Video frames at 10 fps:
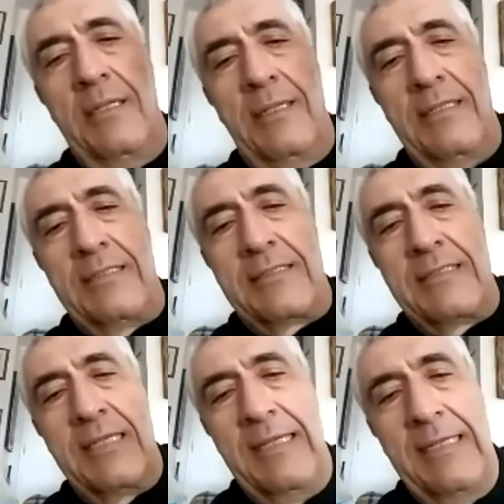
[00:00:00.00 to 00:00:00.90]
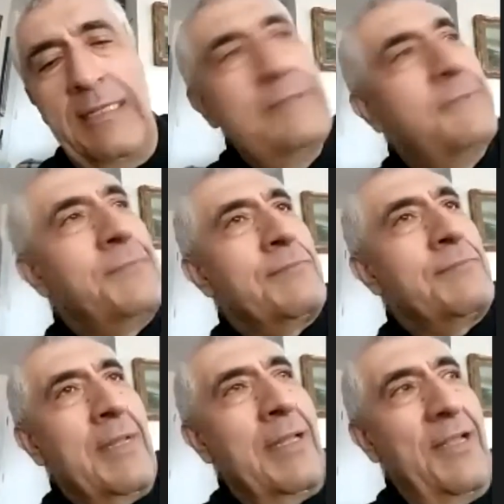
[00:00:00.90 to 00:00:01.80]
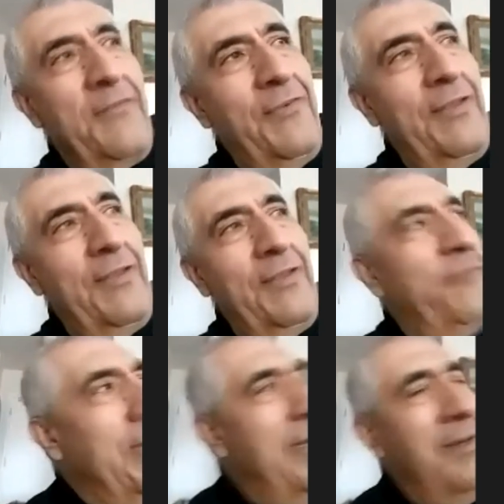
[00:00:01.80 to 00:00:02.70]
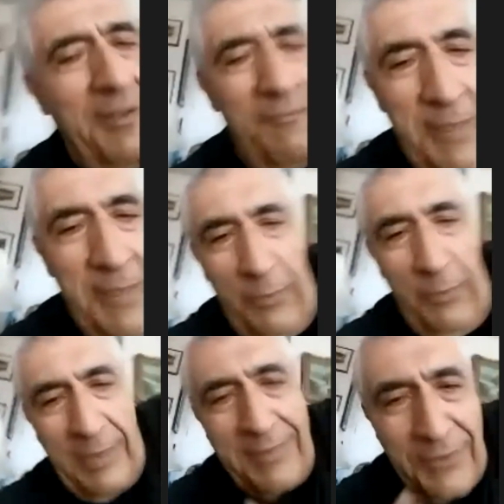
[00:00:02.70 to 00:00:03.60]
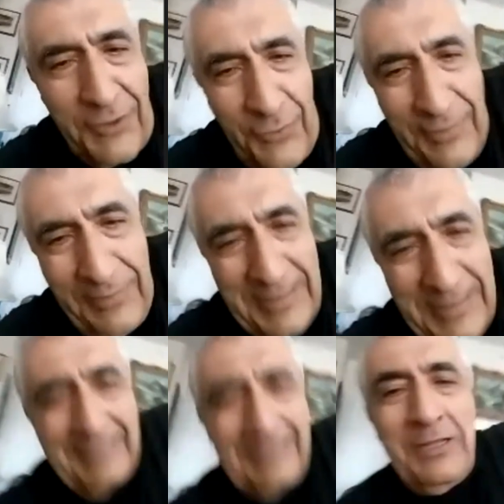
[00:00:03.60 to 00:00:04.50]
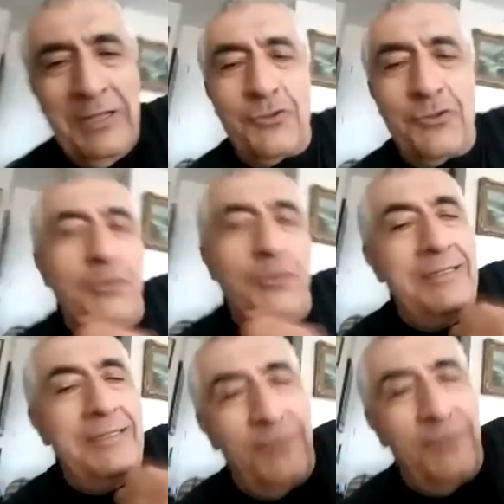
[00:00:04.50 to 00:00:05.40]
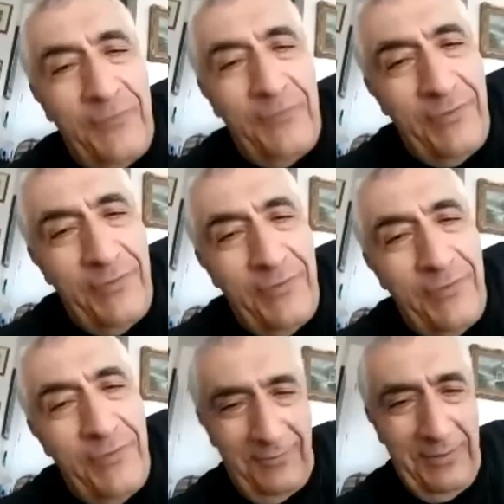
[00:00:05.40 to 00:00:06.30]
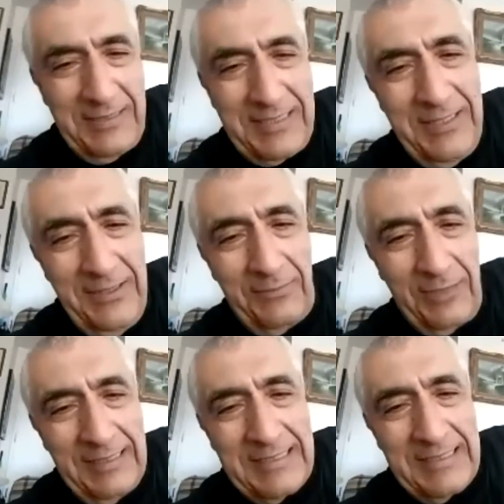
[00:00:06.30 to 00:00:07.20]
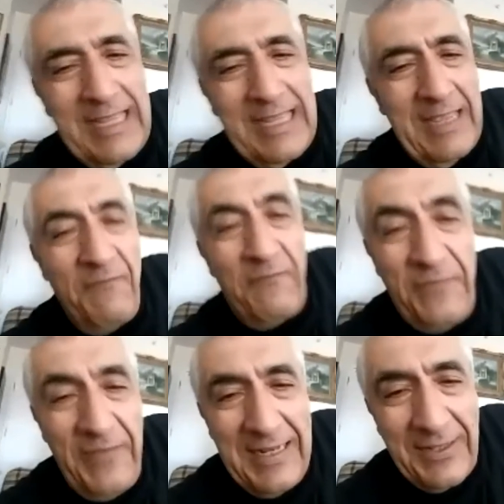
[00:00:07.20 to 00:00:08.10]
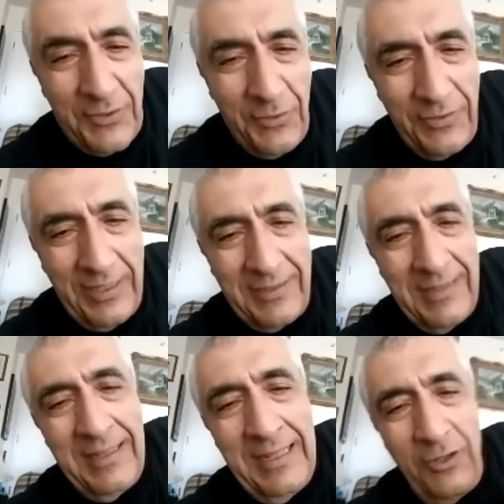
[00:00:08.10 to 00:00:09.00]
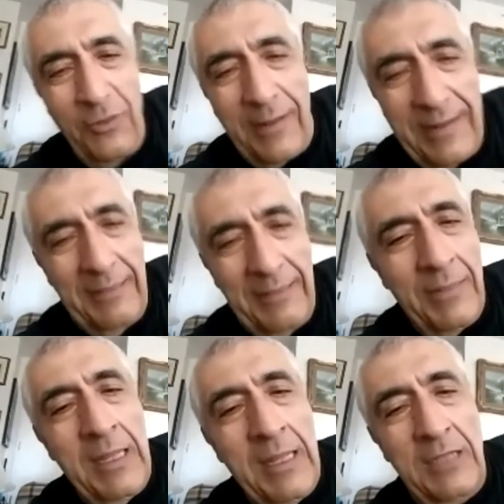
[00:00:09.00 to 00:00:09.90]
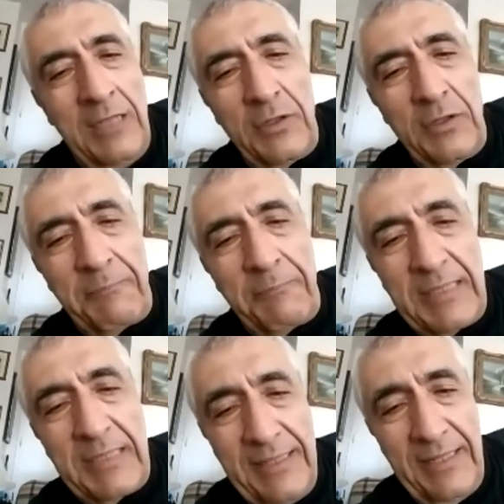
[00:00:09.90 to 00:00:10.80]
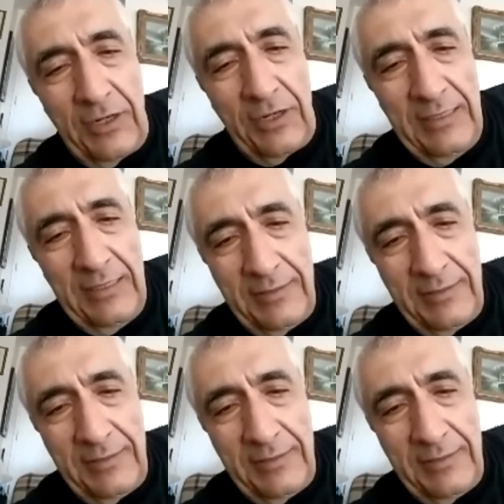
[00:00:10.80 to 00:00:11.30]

it's uh, if you if you really love people, you're attached to them. It's like totally different feeling when you see them, right? They can feel it too that you like them and you're not pretending, right?